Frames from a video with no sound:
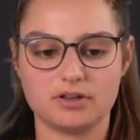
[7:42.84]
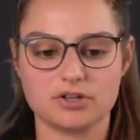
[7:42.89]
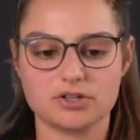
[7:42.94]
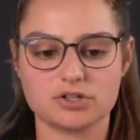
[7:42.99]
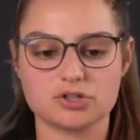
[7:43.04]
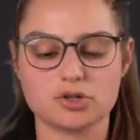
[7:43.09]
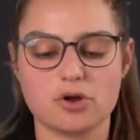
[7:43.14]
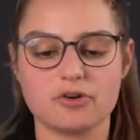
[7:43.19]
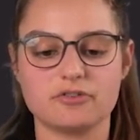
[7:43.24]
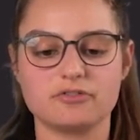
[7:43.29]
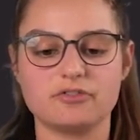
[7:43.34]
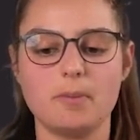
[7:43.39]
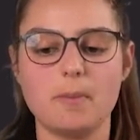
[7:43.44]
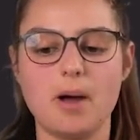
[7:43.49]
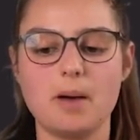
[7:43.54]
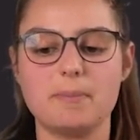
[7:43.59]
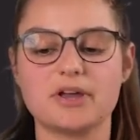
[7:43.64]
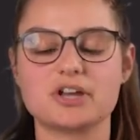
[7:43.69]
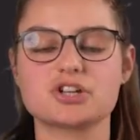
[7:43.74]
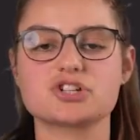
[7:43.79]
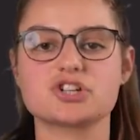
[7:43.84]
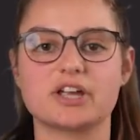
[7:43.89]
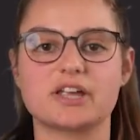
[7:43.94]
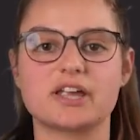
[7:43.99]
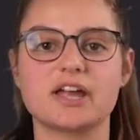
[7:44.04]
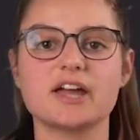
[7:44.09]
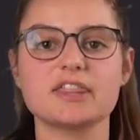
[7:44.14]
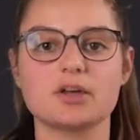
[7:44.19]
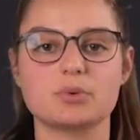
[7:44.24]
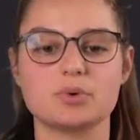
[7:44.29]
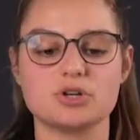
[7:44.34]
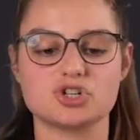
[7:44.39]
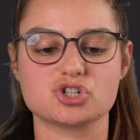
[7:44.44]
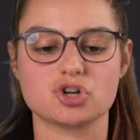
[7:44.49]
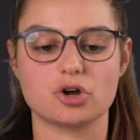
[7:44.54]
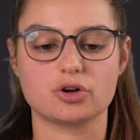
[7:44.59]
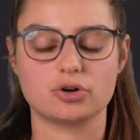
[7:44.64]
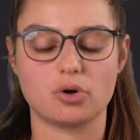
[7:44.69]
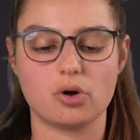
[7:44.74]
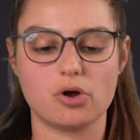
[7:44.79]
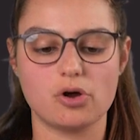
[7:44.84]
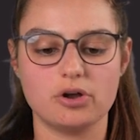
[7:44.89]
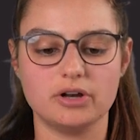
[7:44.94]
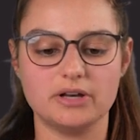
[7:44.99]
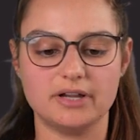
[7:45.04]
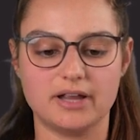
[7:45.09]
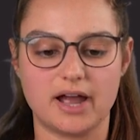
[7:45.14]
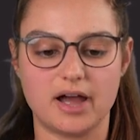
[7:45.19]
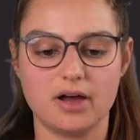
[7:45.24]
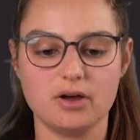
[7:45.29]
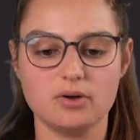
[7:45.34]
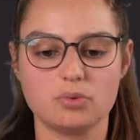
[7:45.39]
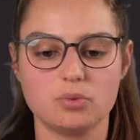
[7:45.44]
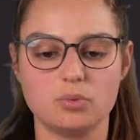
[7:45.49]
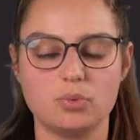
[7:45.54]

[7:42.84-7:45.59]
So from our picture here that we showed earlier,